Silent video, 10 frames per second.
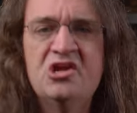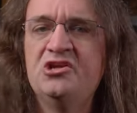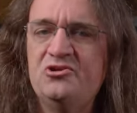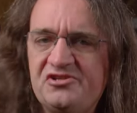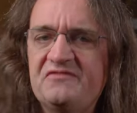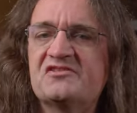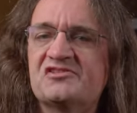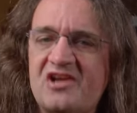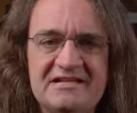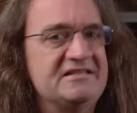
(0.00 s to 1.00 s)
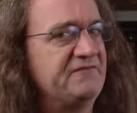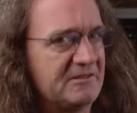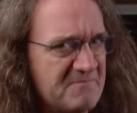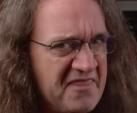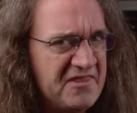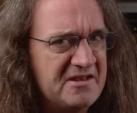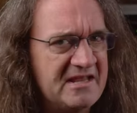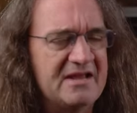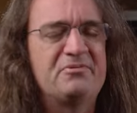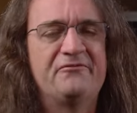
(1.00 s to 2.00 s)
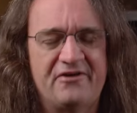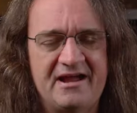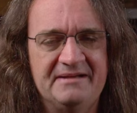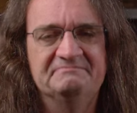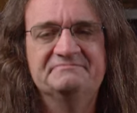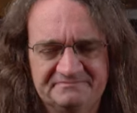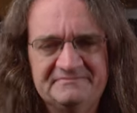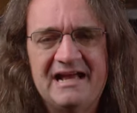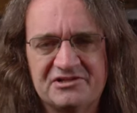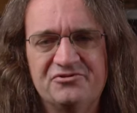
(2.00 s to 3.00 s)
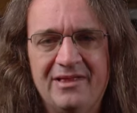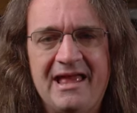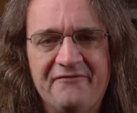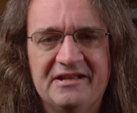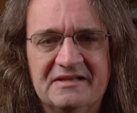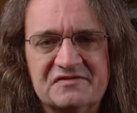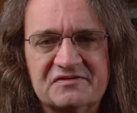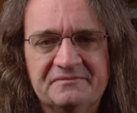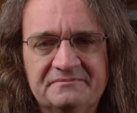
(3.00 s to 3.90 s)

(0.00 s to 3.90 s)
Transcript: using the scientific method and provide actual evidence.